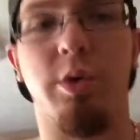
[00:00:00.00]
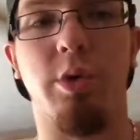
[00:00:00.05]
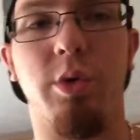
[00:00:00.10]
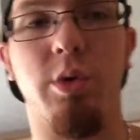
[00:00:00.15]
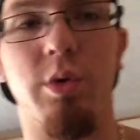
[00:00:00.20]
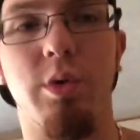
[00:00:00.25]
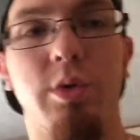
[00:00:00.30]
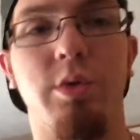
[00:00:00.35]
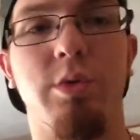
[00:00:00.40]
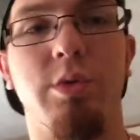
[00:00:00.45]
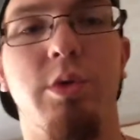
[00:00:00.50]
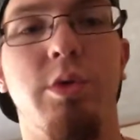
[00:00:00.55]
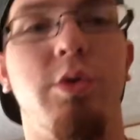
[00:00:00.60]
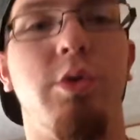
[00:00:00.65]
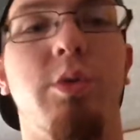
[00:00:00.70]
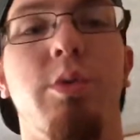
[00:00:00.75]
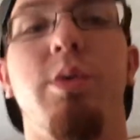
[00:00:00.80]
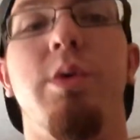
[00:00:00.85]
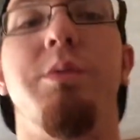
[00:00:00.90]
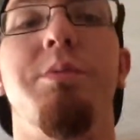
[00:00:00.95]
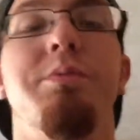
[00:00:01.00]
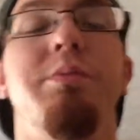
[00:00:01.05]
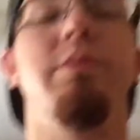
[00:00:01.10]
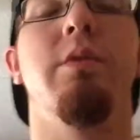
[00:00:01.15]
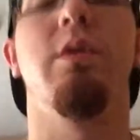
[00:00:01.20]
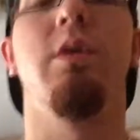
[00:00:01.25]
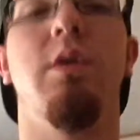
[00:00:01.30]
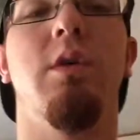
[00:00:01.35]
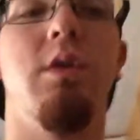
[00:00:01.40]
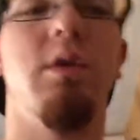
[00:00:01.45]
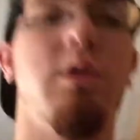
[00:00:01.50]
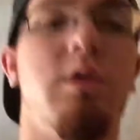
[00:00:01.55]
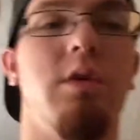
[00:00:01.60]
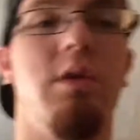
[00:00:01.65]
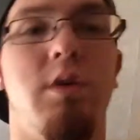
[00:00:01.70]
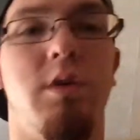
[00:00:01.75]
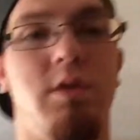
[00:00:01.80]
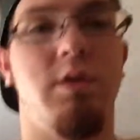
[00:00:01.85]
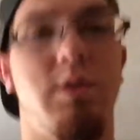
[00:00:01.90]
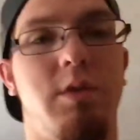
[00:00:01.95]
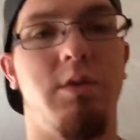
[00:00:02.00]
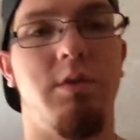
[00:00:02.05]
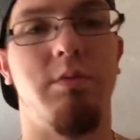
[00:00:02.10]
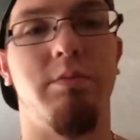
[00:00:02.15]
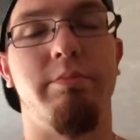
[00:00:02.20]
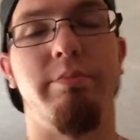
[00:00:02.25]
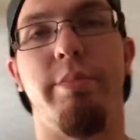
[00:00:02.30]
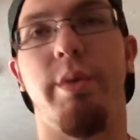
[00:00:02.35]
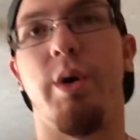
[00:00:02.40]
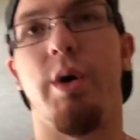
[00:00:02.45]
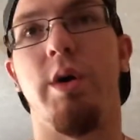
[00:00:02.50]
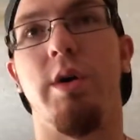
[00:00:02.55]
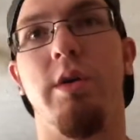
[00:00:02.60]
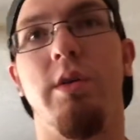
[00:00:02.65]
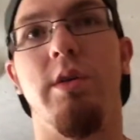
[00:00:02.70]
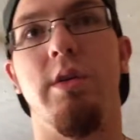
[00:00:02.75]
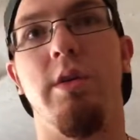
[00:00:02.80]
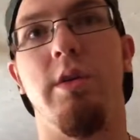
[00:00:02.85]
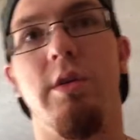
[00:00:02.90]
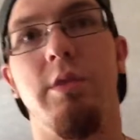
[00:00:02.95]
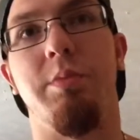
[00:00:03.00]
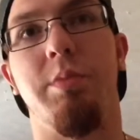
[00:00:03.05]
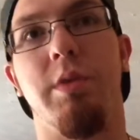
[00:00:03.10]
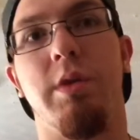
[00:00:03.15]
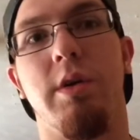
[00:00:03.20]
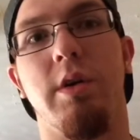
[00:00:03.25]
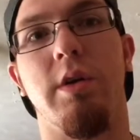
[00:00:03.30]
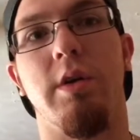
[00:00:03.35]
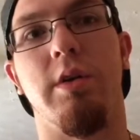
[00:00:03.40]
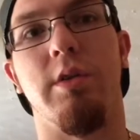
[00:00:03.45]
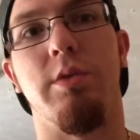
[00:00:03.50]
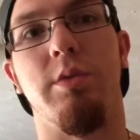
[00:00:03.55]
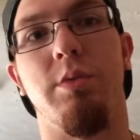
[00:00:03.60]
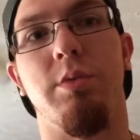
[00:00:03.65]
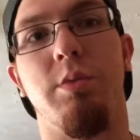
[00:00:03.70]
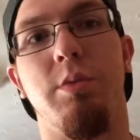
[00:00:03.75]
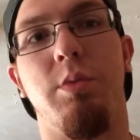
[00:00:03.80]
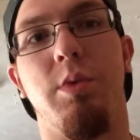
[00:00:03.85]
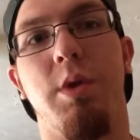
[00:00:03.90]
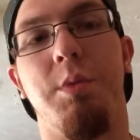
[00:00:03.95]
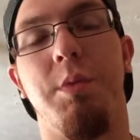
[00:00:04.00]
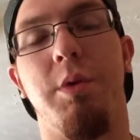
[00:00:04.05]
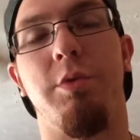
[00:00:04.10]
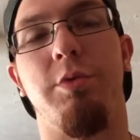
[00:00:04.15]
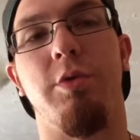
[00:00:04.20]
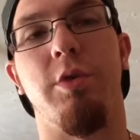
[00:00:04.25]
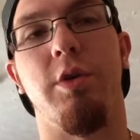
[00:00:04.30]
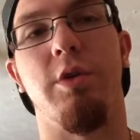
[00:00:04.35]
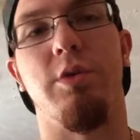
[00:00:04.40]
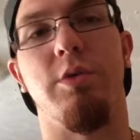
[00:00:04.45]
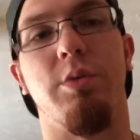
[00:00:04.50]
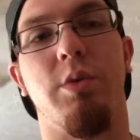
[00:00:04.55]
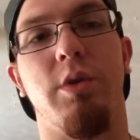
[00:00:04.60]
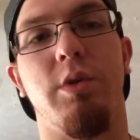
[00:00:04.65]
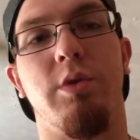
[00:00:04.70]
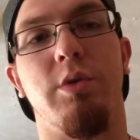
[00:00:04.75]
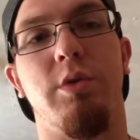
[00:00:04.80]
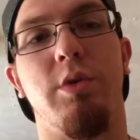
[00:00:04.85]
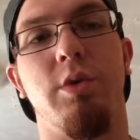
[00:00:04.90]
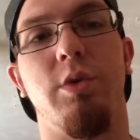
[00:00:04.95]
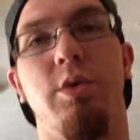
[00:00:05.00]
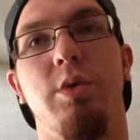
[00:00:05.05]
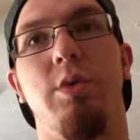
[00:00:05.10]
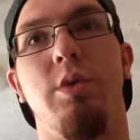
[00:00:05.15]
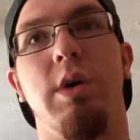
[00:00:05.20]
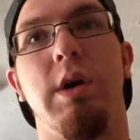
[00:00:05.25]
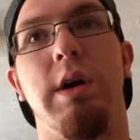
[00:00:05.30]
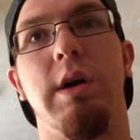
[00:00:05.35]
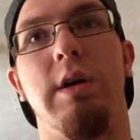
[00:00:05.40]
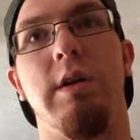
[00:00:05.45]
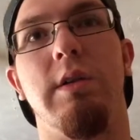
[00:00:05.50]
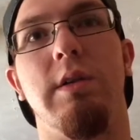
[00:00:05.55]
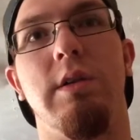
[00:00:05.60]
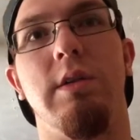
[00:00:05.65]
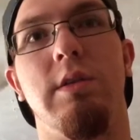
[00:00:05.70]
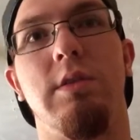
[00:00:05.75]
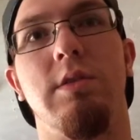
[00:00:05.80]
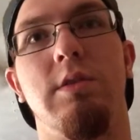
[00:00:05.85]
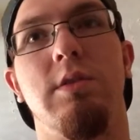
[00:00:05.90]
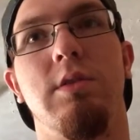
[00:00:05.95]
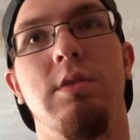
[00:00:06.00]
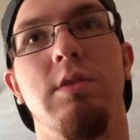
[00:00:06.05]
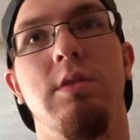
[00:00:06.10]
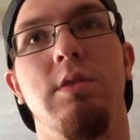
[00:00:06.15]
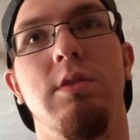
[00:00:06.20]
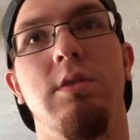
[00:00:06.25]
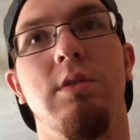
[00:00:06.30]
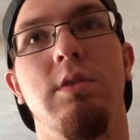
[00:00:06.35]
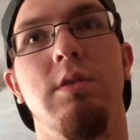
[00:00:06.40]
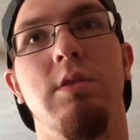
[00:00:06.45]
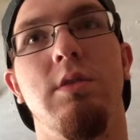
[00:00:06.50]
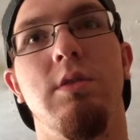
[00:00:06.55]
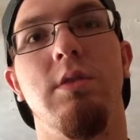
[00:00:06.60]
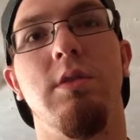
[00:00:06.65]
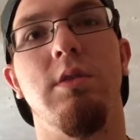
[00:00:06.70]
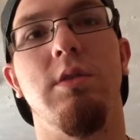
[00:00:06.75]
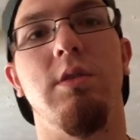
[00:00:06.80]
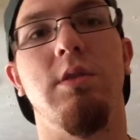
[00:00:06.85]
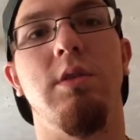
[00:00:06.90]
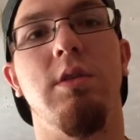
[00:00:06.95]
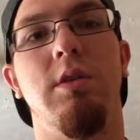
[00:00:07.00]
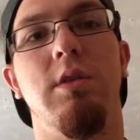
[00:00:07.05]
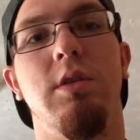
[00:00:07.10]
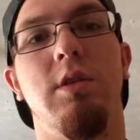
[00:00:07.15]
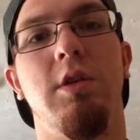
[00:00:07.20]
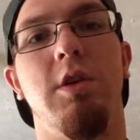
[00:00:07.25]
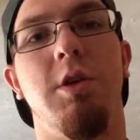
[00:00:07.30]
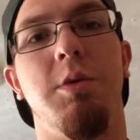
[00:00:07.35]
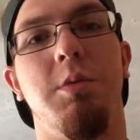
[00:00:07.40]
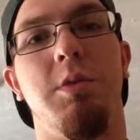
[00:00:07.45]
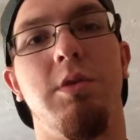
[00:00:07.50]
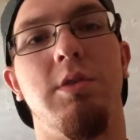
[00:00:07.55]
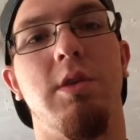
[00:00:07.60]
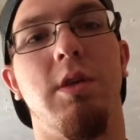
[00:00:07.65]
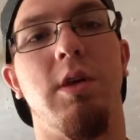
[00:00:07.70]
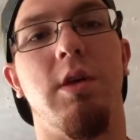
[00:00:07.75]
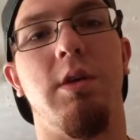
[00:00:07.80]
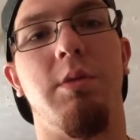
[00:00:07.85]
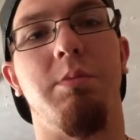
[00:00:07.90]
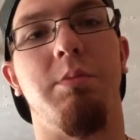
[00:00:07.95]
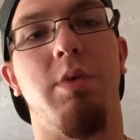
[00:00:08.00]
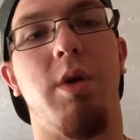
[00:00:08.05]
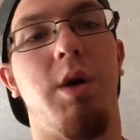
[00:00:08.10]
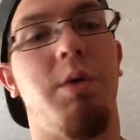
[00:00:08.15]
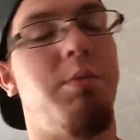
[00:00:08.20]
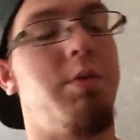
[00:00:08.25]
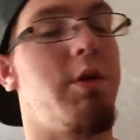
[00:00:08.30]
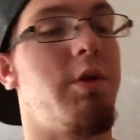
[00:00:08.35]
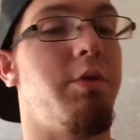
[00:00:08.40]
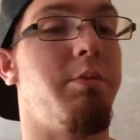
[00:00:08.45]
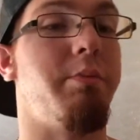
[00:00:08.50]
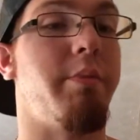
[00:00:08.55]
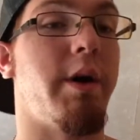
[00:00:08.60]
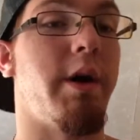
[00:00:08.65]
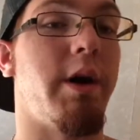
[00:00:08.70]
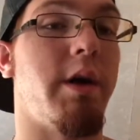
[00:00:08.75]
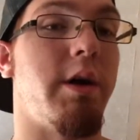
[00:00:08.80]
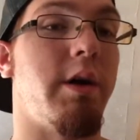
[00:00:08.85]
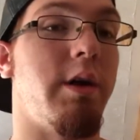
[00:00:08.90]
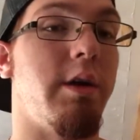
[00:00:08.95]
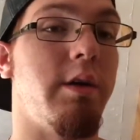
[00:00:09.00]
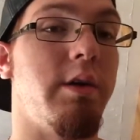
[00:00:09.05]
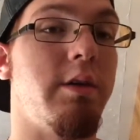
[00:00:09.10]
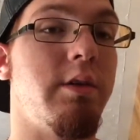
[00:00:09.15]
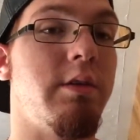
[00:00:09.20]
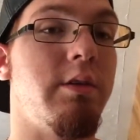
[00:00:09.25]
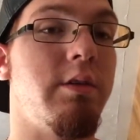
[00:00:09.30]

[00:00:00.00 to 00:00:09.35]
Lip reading: told to do one, but it's because one of my friends want to at least hear me say probably goodbye